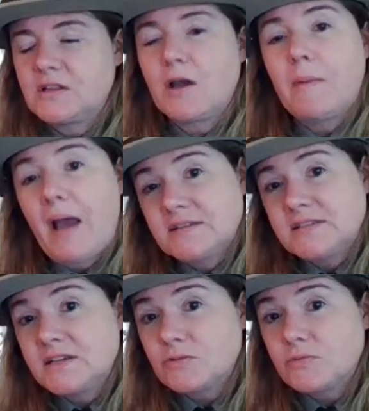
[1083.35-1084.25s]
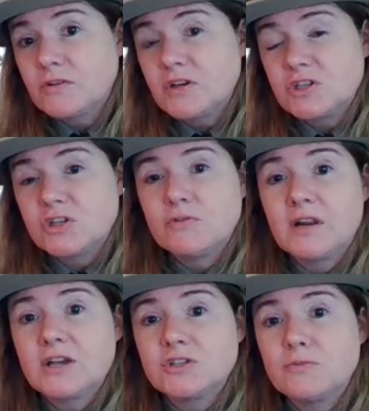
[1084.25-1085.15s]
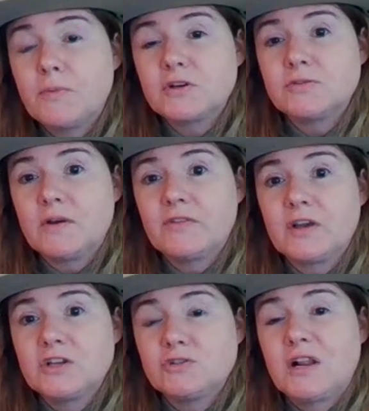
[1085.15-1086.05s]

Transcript: capacity is a real issue in national parks around the country.